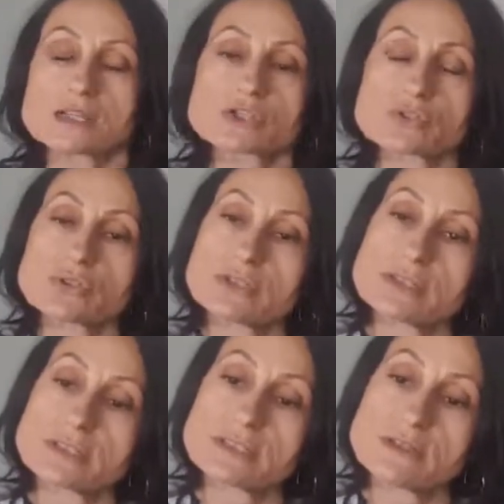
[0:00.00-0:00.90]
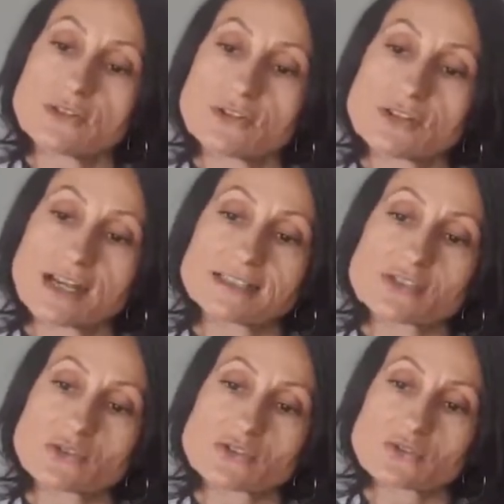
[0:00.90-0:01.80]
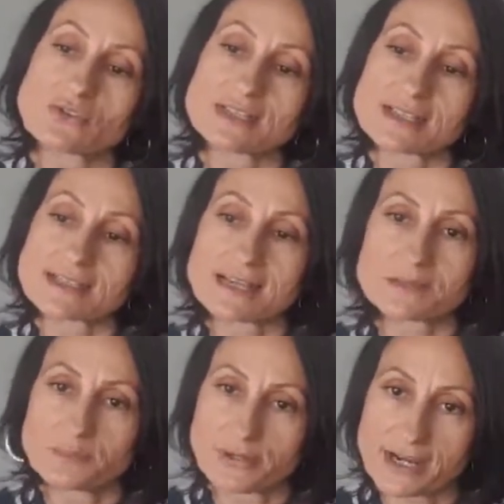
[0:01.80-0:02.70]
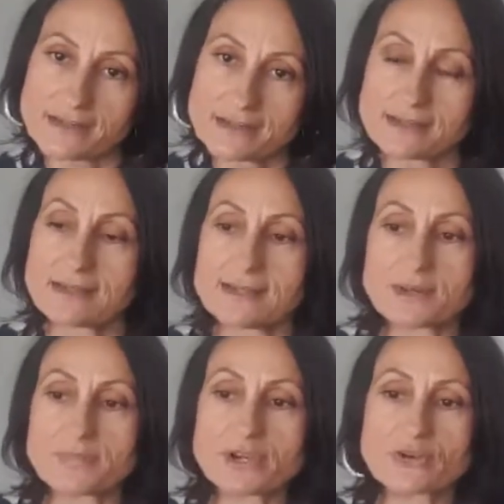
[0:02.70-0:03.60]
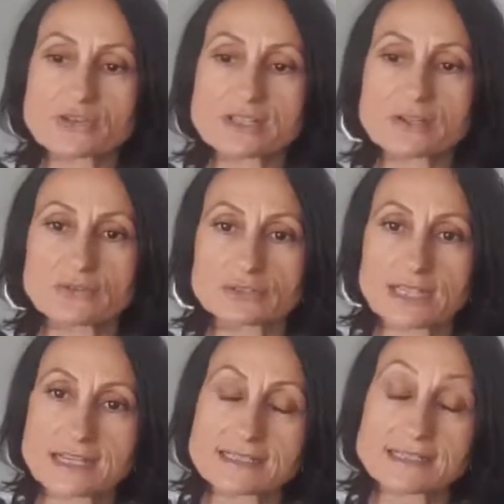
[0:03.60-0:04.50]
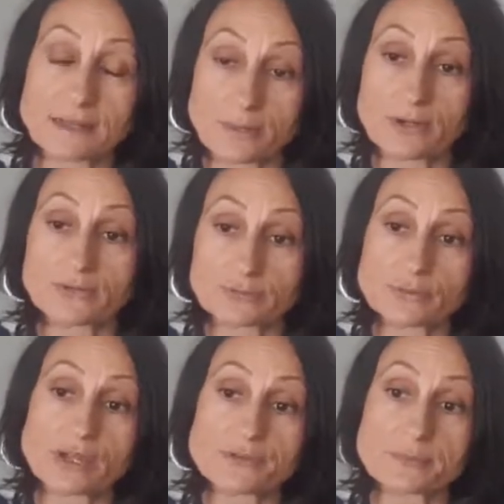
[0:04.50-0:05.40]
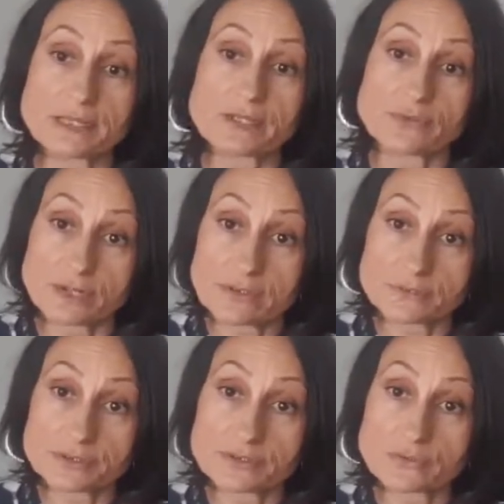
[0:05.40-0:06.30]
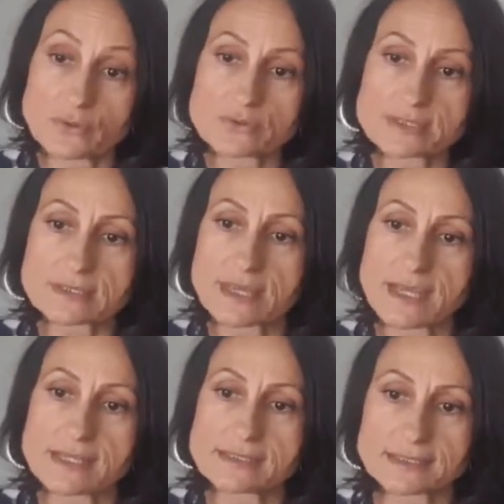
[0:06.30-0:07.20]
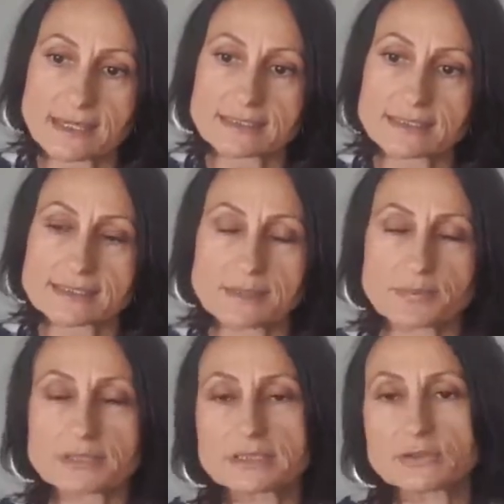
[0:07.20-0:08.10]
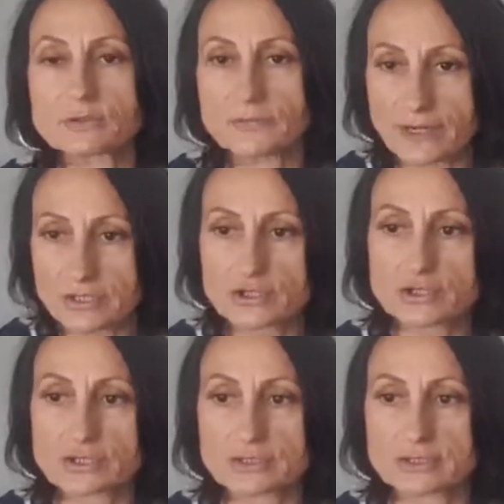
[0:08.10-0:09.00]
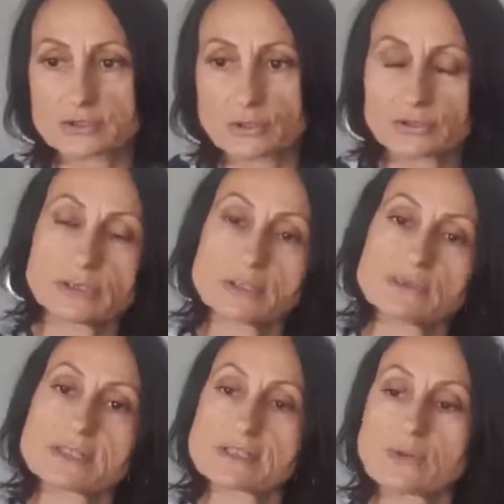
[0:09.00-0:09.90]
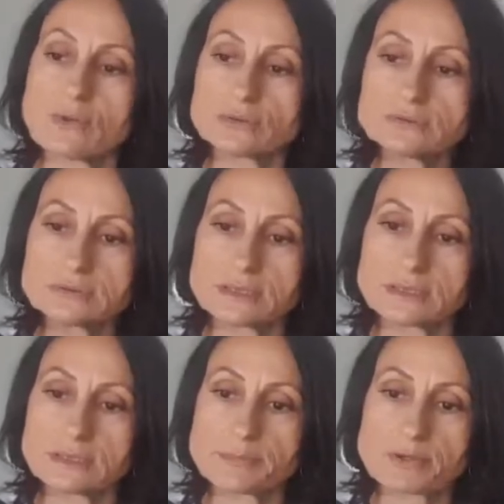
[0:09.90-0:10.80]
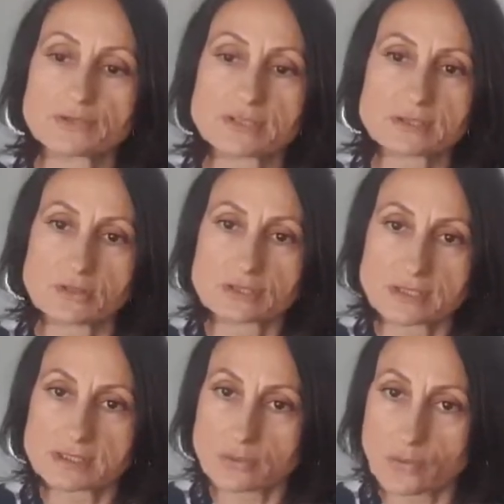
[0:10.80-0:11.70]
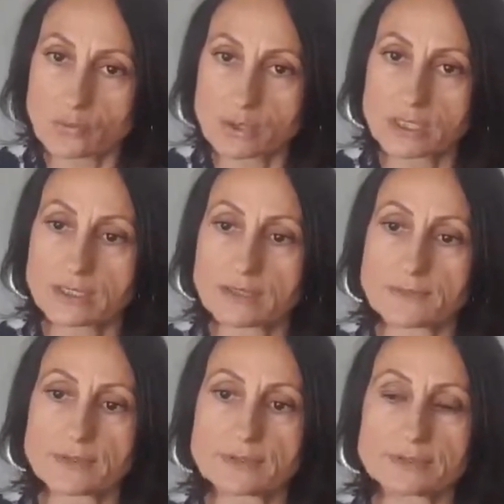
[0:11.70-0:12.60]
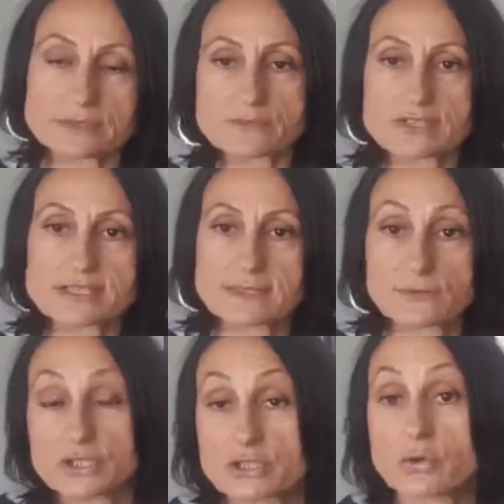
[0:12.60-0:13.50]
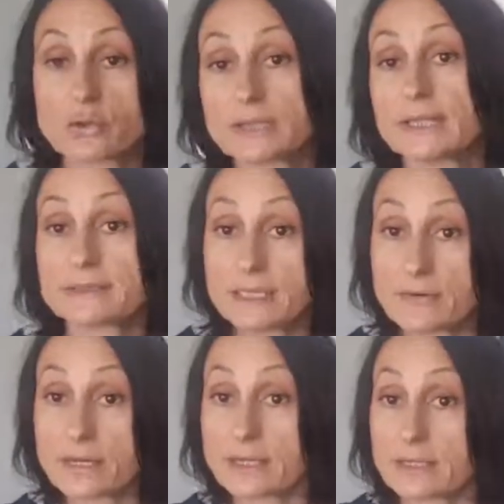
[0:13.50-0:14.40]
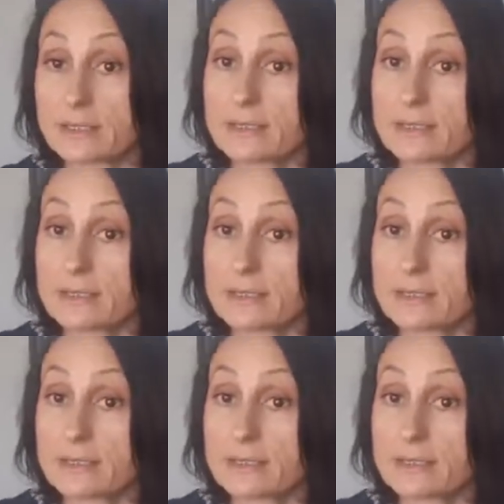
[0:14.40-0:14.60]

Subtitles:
So your gut is also known as a second brain because it contains about 200 million neurons, and the gut has the ability to function totally on its own because it's got its own nervous system, what is called enteric